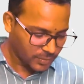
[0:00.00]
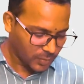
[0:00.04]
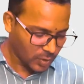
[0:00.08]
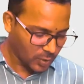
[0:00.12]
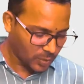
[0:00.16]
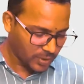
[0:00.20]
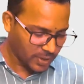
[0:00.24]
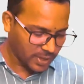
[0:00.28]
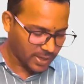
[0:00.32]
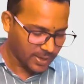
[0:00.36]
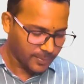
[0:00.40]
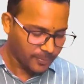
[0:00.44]

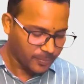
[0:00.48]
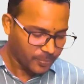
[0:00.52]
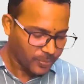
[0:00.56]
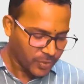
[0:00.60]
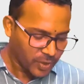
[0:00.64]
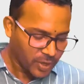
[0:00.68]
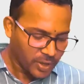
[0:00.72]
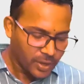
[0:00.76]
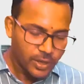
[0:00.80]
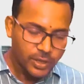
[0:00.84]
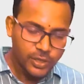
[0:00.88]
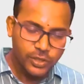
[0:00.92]
Okay,
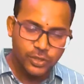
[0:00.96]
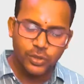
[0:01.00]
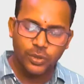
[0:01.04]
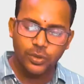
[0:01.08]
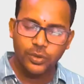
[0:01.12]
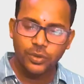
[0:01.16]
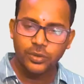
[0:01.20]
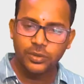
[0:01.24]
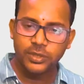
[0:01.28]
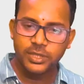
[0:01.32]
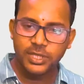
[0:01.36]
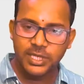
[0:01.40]

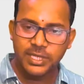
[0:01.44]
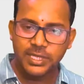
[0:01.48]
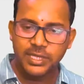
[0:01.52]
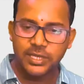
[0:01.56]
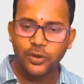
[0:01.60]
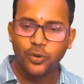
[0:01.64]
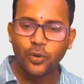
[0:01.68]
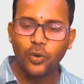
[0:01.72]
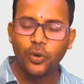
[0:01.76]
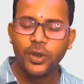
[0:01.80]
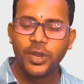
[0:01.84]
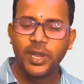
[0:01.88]
so just
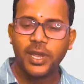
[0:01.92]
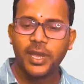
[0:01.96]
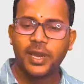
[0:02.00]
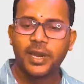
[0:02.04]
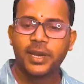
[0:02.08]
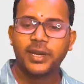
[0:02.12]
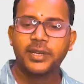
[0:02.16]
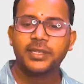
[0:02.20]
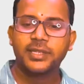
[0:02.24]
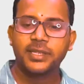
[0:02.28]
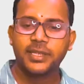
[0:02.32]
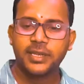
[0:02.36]
going
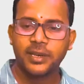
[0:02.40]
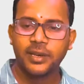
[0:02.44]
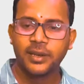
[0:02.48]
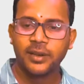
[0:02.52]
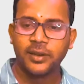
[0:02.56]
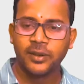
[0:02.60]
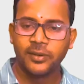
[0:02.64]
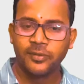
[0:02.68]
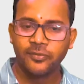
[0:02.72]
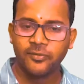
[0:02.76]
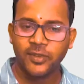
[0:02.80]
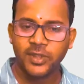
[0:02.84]
ahead
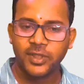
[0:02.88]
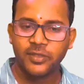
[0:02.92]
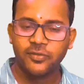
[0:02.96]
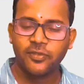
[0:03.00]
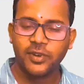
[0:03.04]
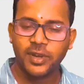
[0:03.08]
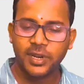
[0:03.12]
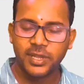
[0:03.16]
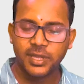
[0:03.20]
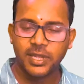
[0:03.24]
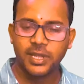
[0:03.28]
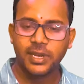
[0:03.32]
with
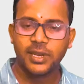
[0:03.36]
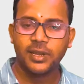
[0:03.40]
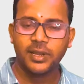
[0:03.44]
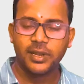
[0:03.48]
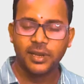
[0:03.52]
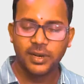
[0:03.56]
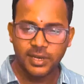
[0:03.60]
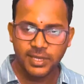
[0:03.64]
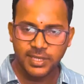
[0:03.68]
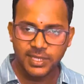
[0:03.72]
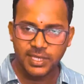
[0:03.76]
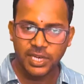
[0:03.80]
further
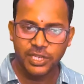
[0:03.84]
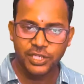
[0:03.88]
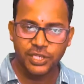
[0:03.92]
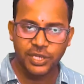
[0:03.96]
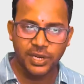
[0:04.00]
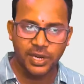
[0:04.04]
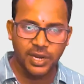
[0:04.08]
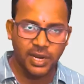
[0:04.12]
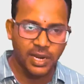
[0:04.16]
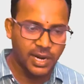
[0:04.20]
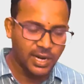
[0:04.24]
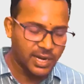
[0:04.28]
discussion
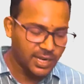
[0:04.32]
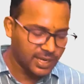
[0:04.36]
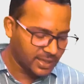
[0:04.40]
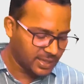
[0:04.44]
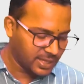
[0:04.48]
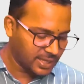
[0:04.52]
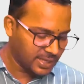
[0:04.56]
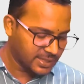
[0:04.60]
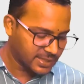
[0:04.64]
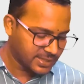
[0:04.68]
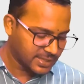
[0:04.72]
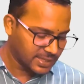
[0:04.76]
regarding
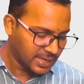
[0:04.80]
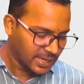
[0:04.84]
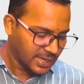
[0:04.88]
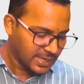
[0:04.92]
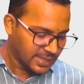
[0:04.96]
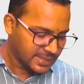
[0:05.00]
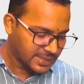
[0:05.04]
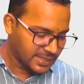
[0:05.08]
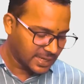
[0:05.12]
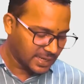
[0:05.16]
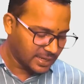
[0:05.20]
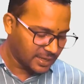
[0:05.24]
this
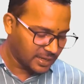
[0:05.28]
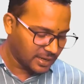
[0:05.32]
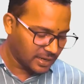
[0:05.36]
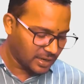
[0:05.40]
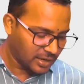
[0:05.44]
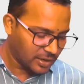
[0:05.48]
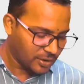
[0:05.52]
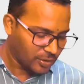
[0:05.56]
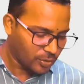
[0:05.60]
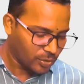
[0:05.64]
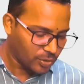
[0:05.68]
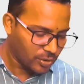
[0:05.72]
sentinel
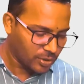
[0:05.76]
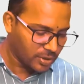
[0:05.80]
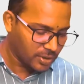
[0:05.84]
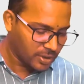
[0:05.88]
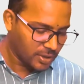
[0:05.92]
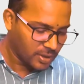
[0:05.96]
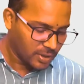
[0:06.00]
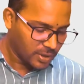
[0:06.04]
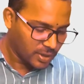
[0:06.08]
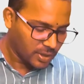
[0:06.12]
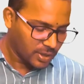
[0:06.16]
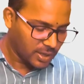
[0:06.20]
node
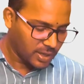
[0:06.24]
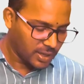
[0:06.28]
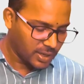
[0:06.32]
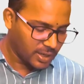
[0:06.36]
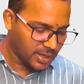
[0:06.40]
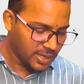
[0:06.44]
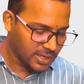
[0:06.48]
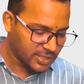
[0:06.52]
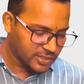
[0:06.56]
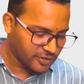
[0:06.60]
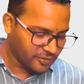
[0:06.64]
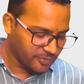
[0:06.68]
in
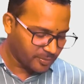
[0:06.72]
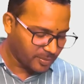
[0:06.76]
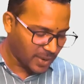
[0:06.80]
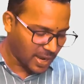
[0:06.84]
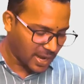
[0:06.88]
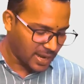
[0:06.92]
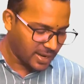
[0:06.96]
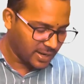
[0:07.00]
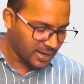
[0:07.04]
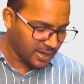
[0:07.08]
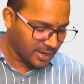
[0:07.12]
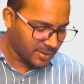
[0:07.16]
case of
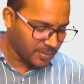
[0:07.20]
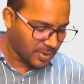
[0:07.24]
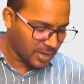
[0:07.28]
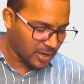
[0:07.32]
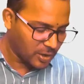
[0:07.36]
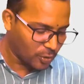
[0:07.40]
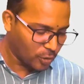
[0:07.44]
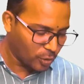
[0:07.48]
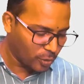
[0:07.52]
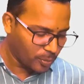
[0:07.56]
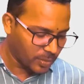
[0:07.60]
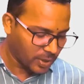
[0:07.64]
malignant
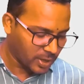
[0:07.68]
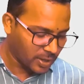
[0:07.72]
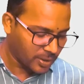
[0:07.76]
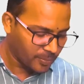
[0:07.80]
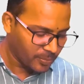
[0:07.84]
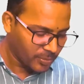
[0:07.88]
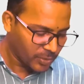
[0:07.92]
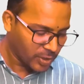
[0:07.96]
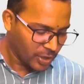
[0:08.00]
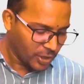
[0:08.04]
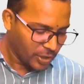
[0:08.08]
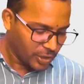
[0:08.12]
melanoma,
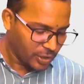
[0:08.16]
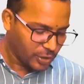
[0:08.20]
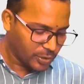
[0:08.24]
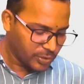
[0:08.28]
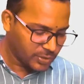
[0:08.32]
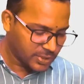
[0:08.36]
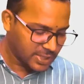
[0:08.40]
you